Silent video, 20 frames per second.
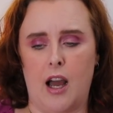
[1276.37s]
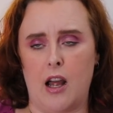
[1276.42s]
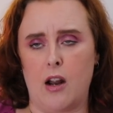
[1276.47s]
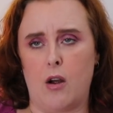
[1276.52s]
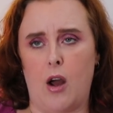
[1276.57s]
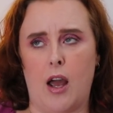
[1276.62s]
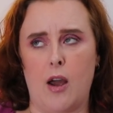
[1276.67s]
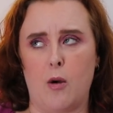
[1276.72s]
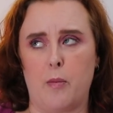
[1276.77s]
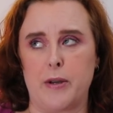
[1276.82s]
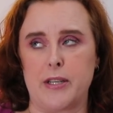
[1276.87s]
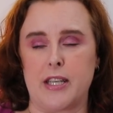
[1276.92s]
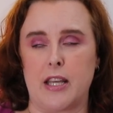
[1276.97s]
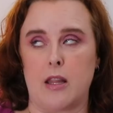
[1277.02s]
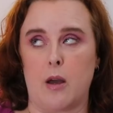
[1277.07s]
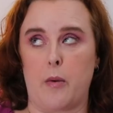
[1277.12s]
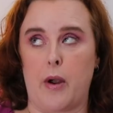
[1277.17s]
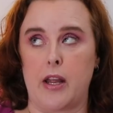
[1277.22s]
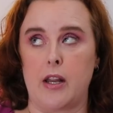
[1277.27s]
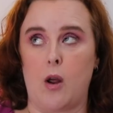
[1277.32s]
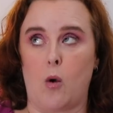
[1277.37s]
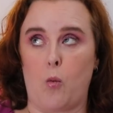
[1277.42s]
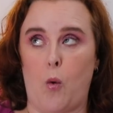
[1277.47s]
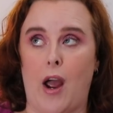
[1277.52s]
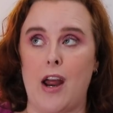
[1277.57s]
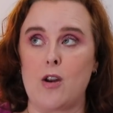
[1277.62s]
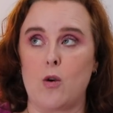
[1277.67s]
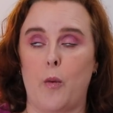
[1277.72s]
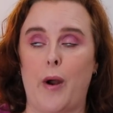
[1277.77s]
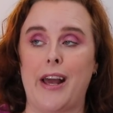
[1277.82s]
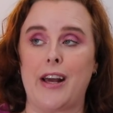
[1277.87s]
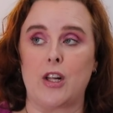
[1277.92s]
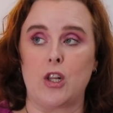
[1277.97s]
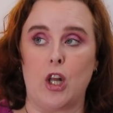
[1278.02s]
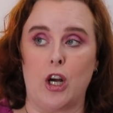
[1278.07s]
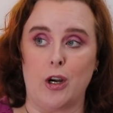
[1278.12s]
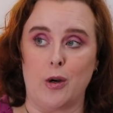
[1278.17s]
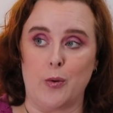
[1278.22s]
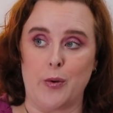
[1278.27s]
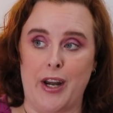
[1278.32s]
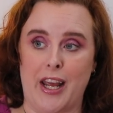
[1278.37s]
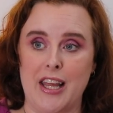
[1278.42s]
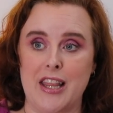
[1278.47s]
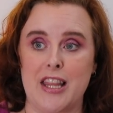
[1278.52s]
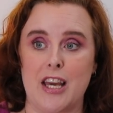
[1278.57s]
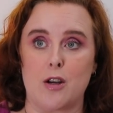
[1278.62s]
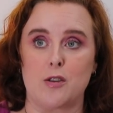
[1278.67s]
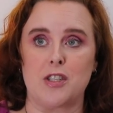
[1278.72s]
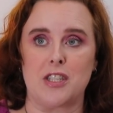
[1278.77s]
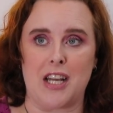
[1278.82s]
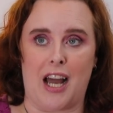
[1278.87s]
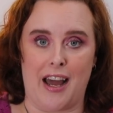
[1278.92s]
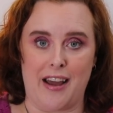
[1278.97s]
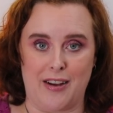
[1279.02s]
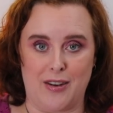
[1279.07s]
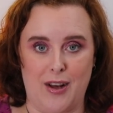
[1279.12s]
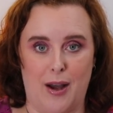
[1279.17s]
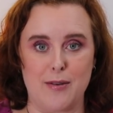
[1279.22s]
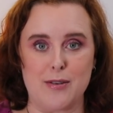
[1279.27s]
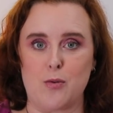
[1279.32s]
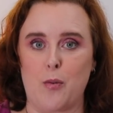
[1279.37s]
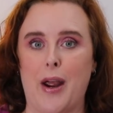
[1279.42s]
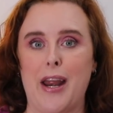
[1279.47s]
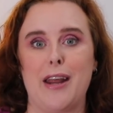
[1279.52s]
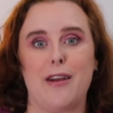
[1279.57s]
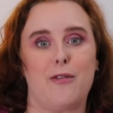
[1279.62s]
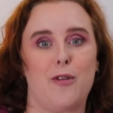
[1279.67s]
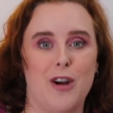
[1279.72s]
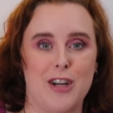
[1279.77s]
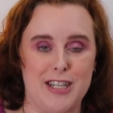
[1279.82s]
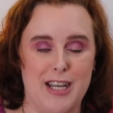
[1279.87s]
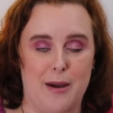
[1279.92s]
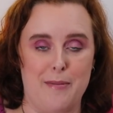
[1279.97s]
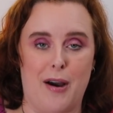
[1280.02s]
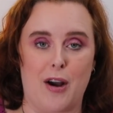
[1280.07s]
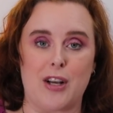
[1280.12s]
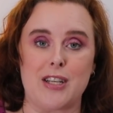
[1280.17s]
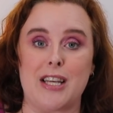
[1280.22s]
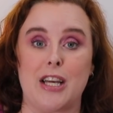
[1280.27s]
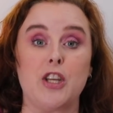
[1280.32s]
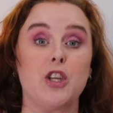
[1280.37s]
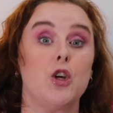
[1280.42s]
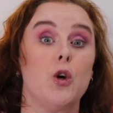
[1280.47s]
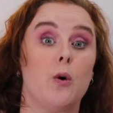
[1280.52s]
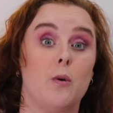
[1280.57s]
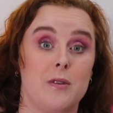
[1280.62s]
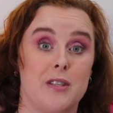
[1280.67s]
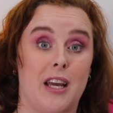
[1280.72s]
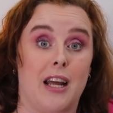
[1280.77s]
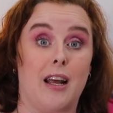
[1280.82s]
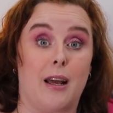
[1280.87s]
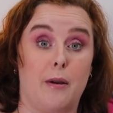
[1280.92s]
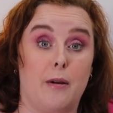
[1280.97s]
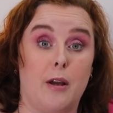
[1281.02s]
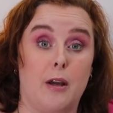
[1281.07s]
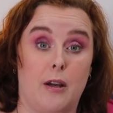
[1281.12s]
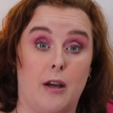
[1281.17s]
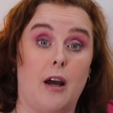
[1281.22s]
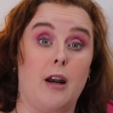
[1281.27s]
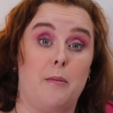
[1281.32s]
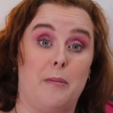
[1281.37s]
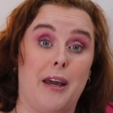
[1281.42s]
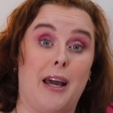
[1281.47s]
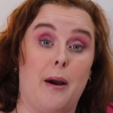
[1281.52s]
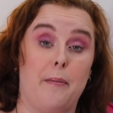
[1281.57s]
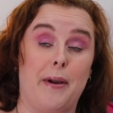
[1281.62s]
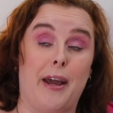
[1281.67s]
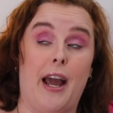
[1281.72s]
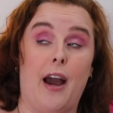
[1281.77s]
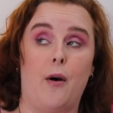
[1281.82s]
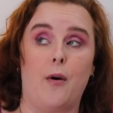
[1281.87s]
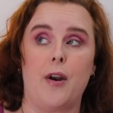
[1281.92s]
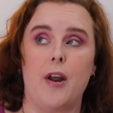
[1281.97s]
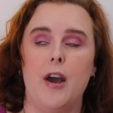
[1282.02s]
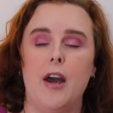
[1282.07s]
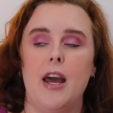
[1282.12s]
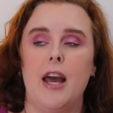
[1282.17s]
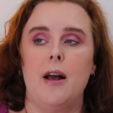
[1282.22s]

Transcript: I, I hope I said that right. A Rider-Waite clone in their style. I was waiting for it to come out because I knew it was gonna, gonna be coming out.